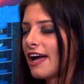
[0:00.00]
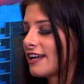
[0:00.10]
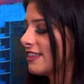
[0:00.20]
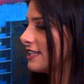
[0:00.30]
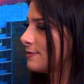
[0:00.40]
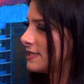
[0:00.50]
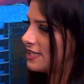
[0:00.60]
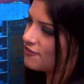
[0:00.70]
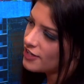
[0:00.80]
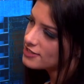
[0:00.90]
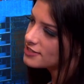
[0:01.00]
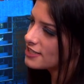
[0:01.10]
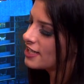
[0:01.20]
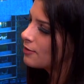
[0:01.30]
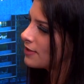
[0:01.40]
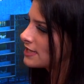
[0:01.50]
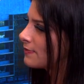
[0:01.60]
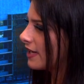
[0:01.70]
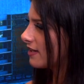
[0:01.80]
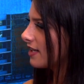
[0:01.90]
at anything specific to keep
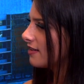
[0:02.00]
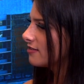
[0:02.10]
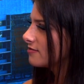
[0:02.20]
expanding?